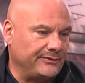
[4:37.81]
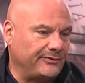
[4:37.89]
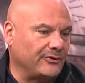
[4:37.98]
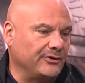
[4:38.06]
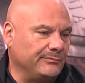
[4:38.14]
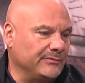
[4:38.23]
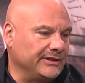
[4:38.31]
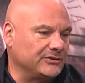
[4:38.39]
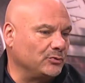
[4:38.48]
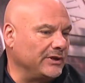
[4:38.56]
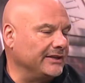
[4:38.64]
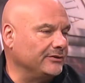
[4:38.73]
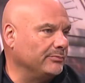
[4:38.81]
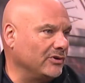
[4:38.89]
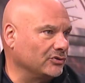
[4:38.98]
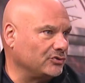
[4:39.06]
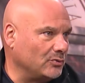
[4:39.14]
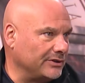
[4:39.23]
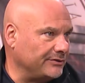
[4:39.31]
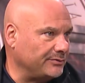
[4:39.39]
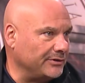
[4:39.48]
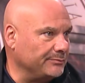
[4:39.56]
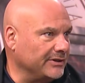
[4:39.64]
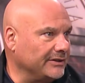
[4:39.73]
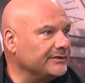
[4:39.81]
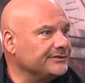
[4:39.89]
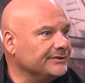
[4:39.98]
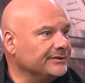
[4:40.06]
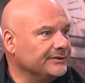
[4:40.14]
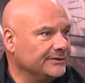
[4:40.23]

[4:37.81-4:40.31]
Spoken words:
30 minutes, we had the ball 23 minutes.